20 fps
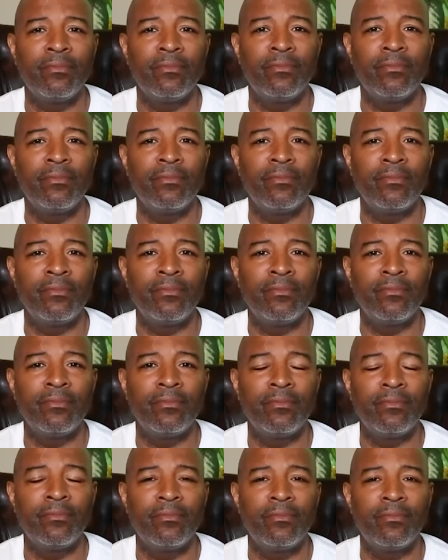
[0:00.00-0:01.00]

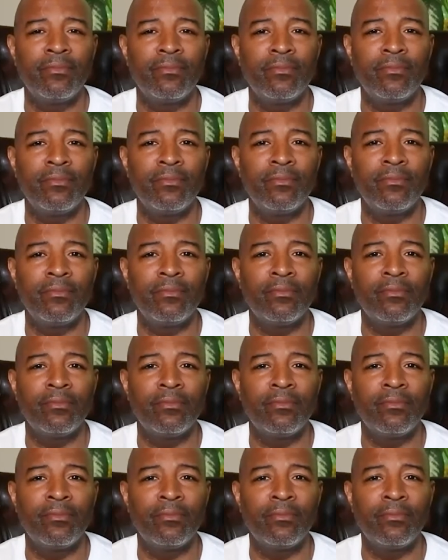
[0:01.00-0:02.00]

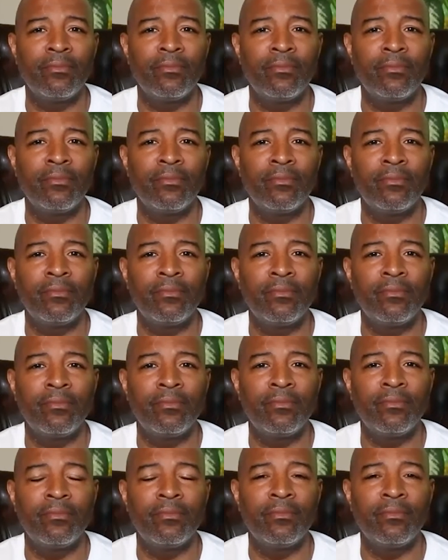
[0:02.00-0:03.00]

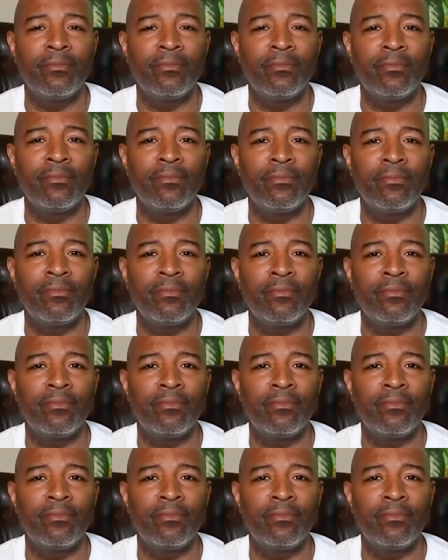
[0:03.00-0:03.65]
This person isn't speaking.